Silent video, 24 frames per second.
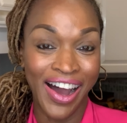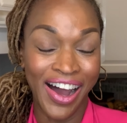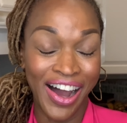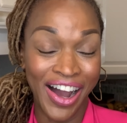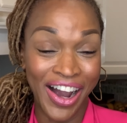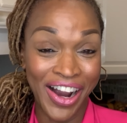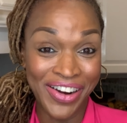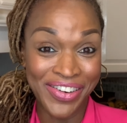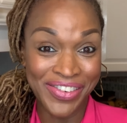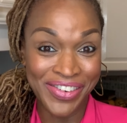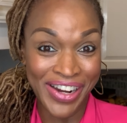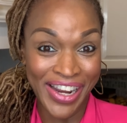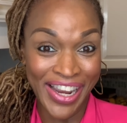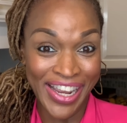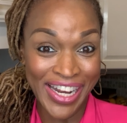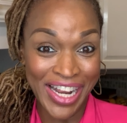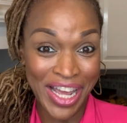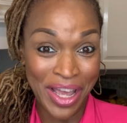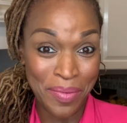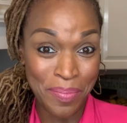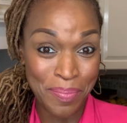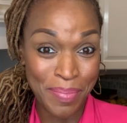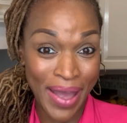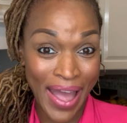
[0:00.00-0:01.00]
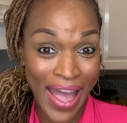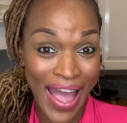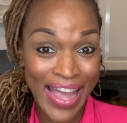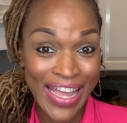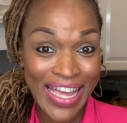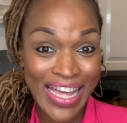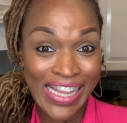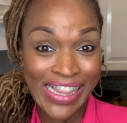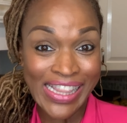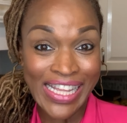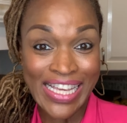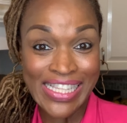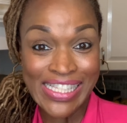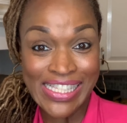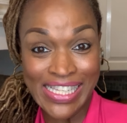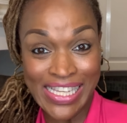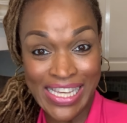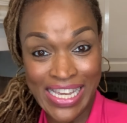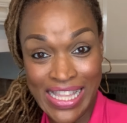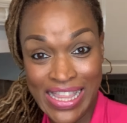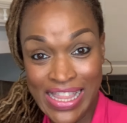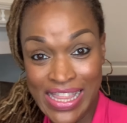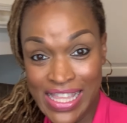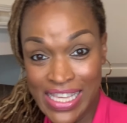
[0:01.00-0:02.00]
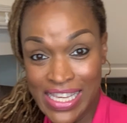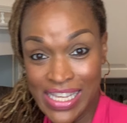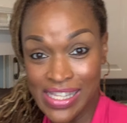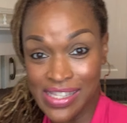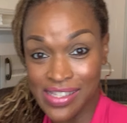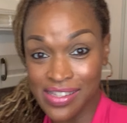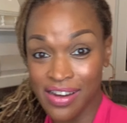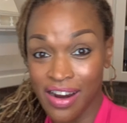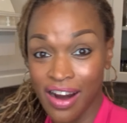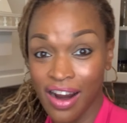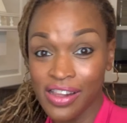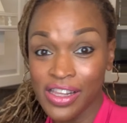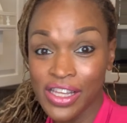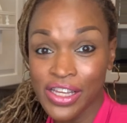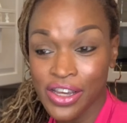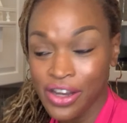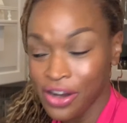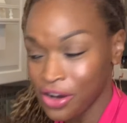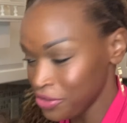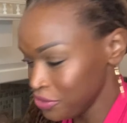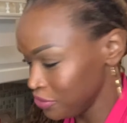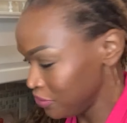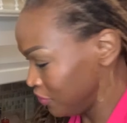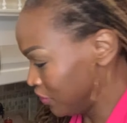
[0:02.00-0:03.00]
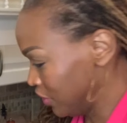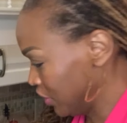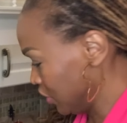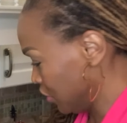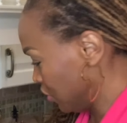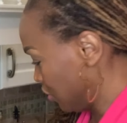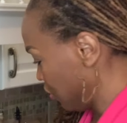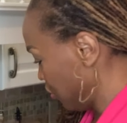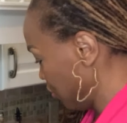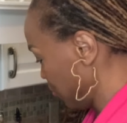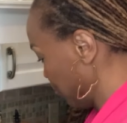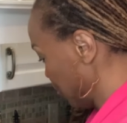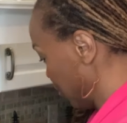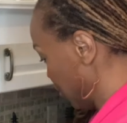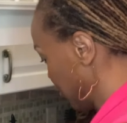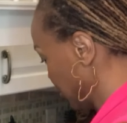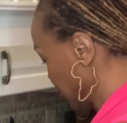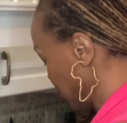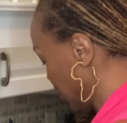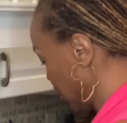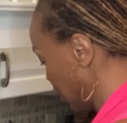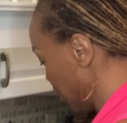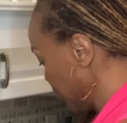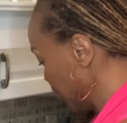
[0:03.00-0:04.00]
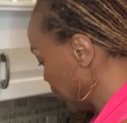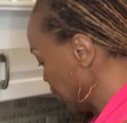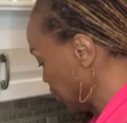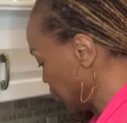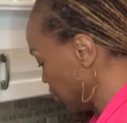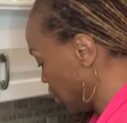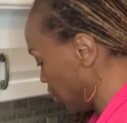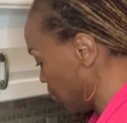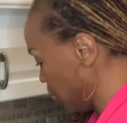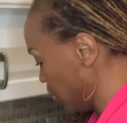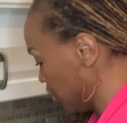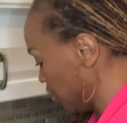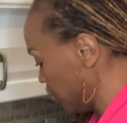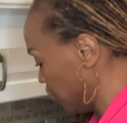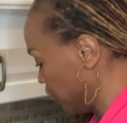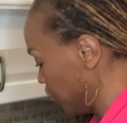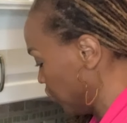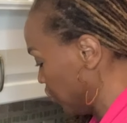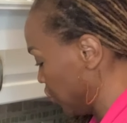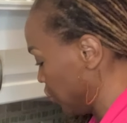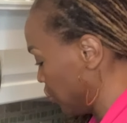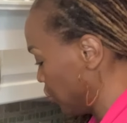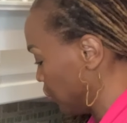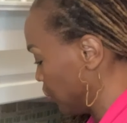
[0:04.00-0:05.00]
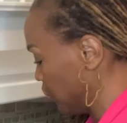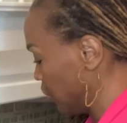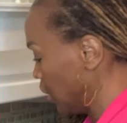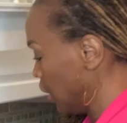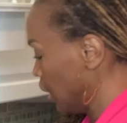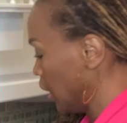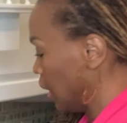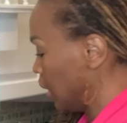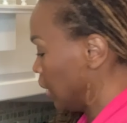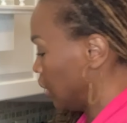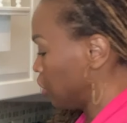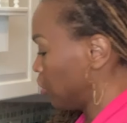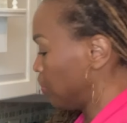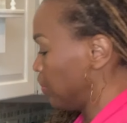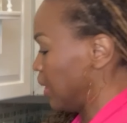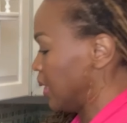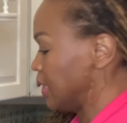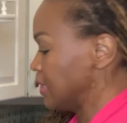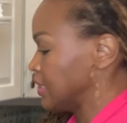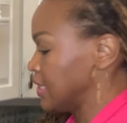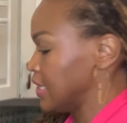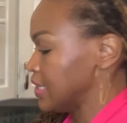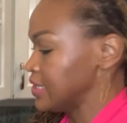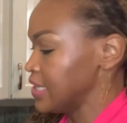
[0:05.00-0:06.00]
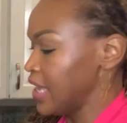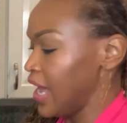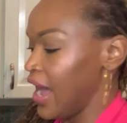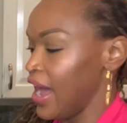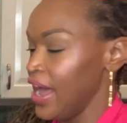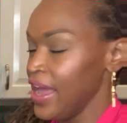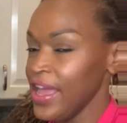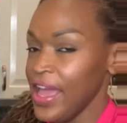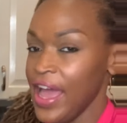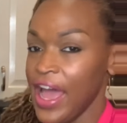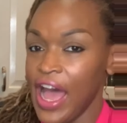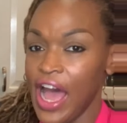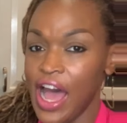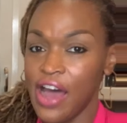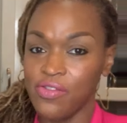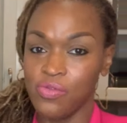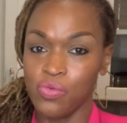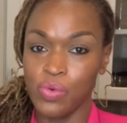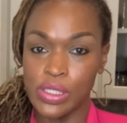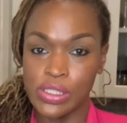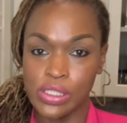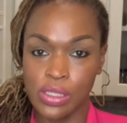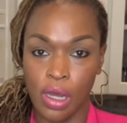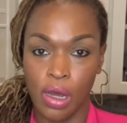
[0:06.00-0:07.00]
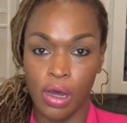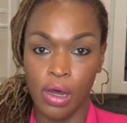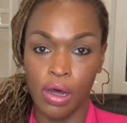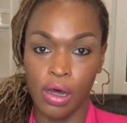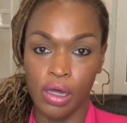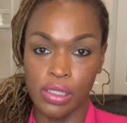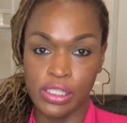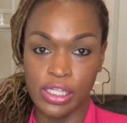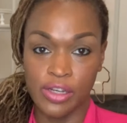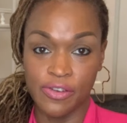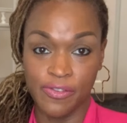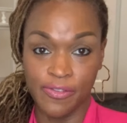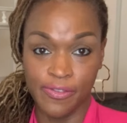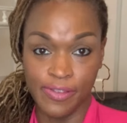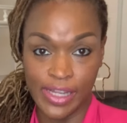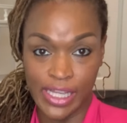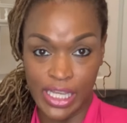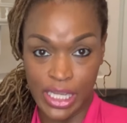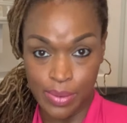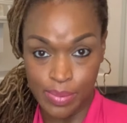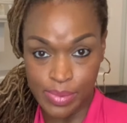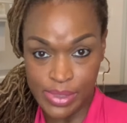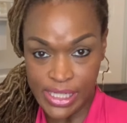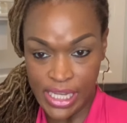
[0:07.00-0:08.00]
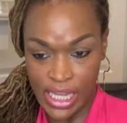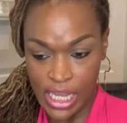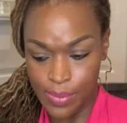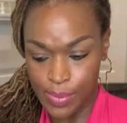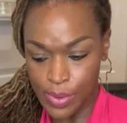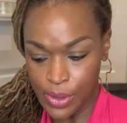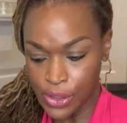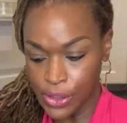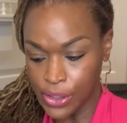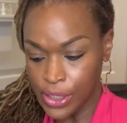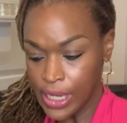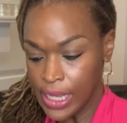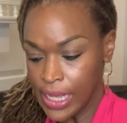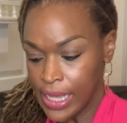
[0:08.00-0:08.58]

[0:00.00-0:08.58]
All right, I'm back. Let's get this garlic confit on the road. So let me start with a few little basics. I have what's called a flame tamer,